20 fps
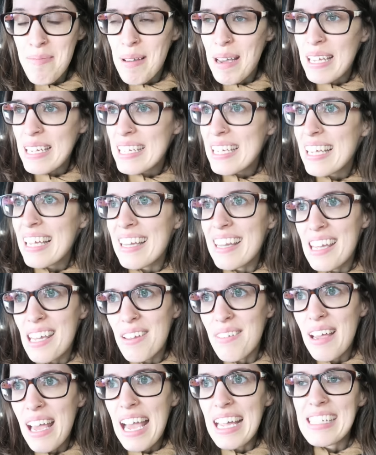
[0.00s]
but
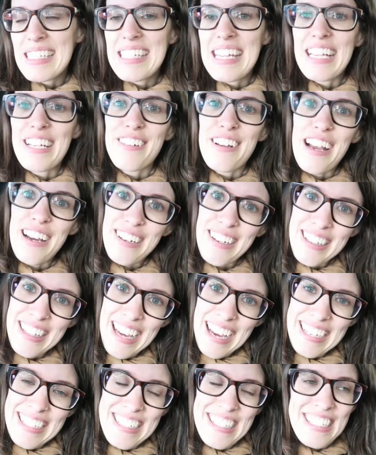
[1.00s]
anyway, I had to take her out of
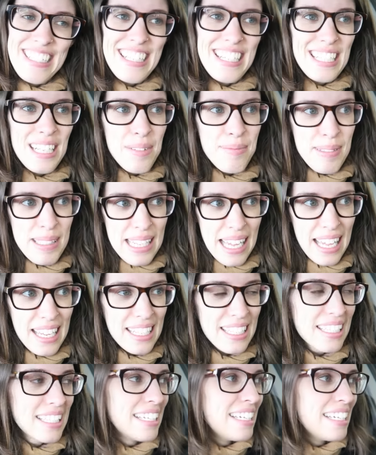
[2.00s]
that. She got upset.